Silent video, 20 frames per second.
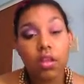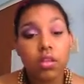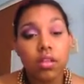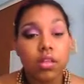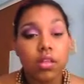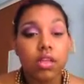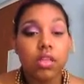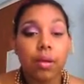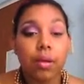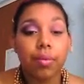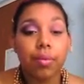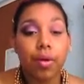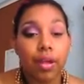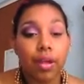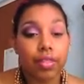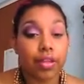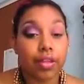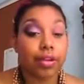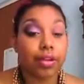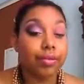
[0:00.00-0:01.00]
So you stop it
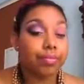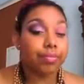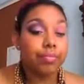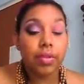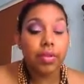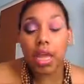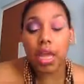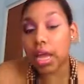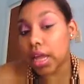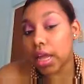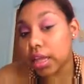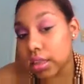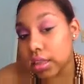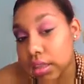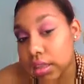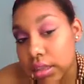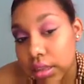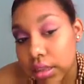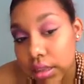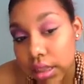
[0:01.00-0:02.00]
right there,
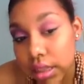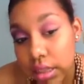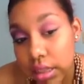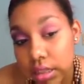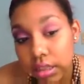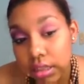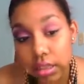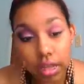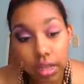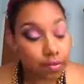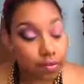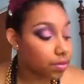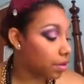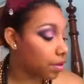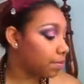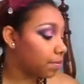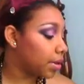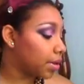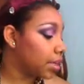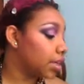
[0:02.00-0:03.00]
and this is after
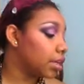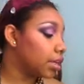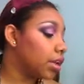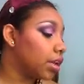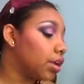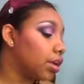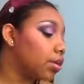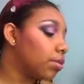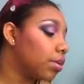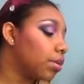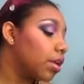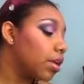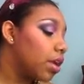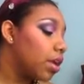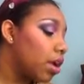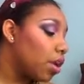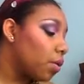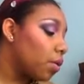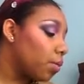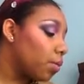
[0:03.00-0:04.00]
blending out.
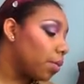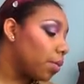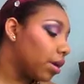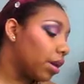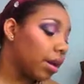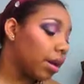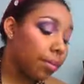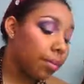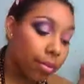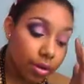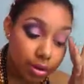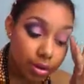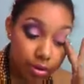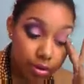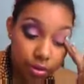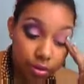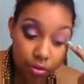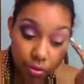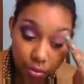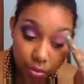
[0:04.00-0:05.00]
What I'm going to
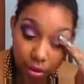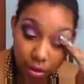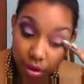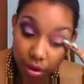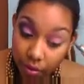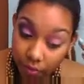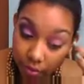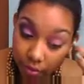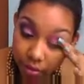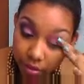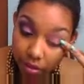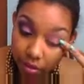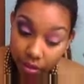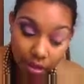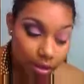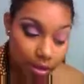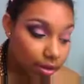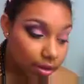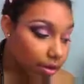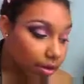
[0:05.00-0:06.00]
do after
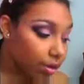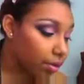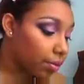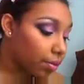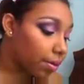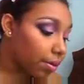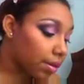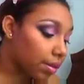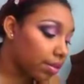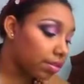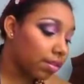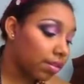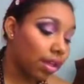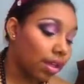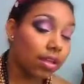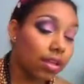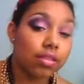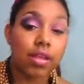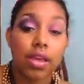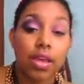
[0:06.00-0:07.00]
that now is
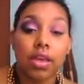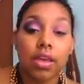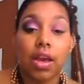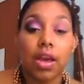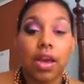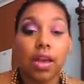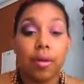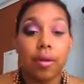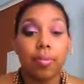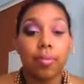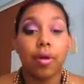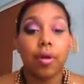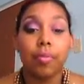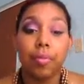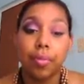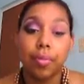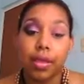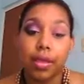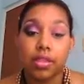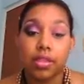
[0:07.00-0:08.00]
take a
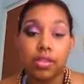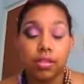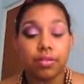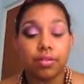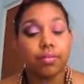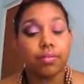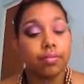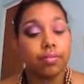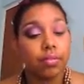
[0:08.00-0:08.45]
purple pencil.